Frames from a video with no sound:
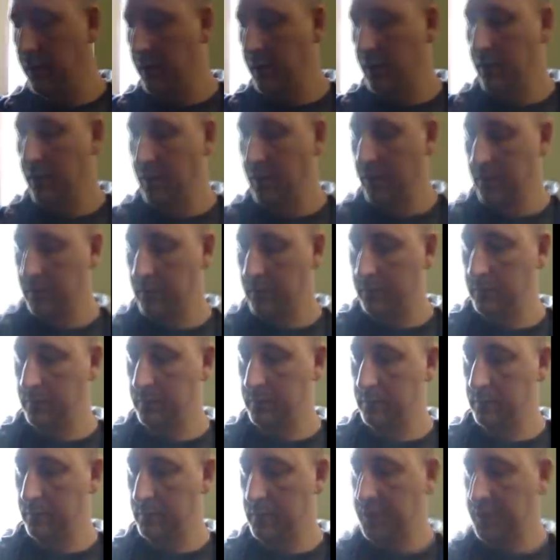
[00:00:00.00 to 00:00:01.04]
but
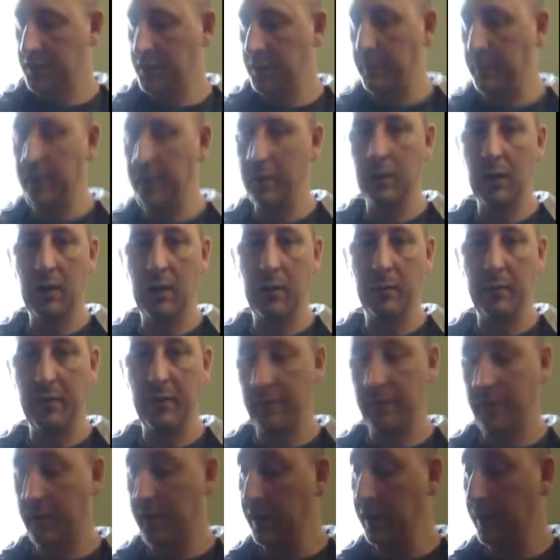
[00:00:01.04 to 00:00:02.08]
some people
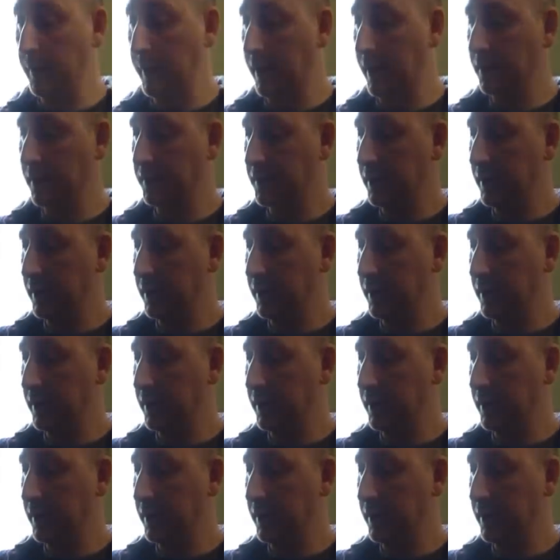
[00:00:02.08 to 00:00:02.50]
are a bit funny